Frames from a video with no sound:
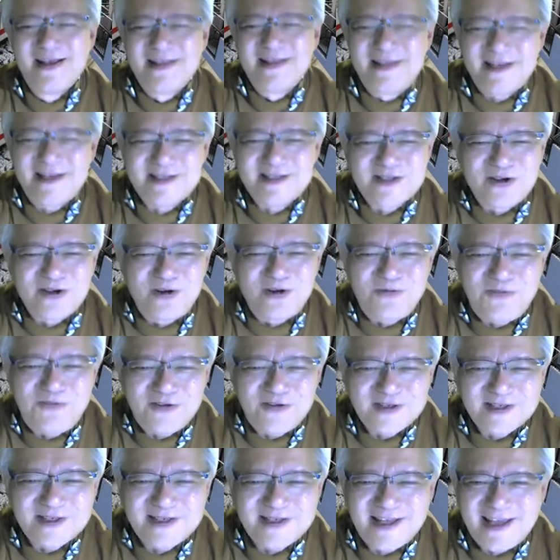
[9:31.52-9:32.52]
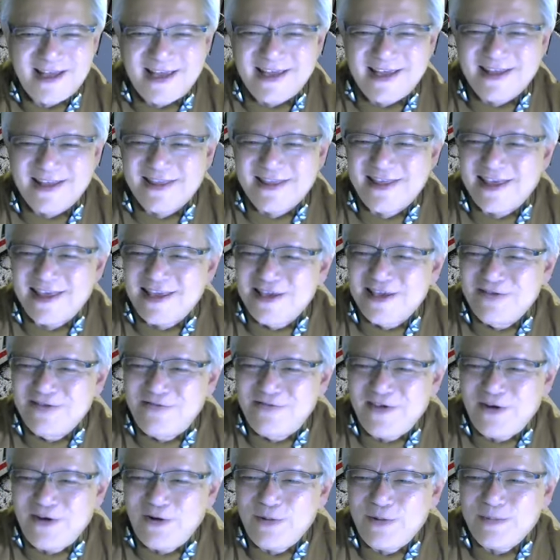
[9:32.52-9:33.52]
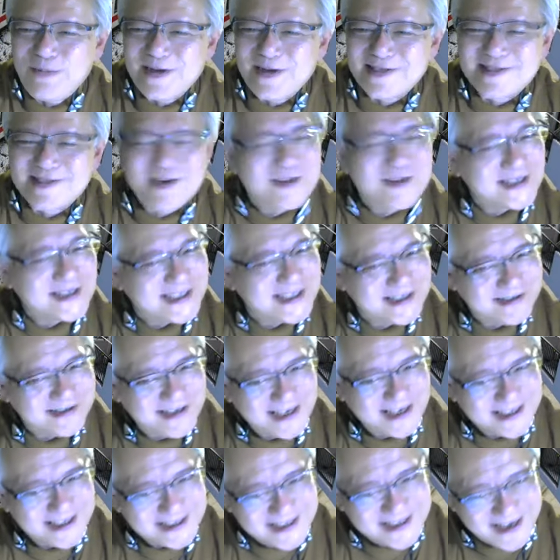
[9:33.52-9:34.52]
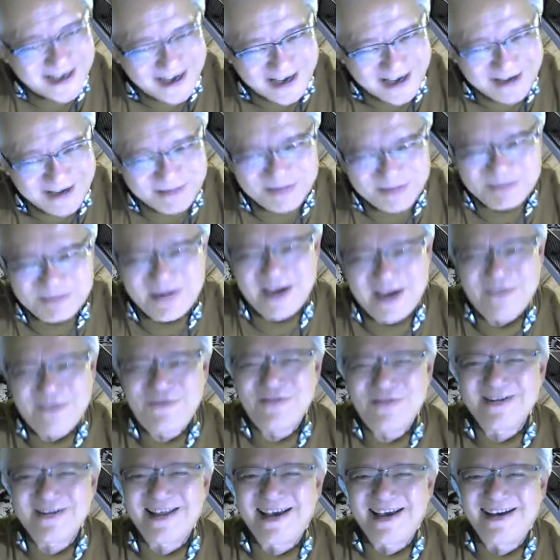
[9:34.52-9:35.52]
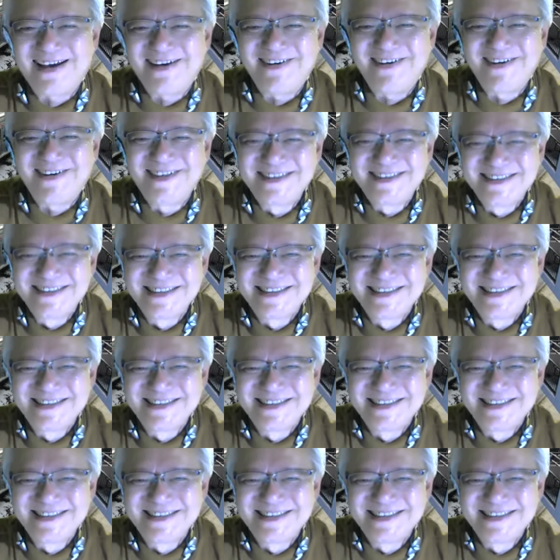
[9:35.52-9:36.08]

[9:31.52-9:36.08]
That's all for today. Thank you very much. I'll see you next time. Bye for now.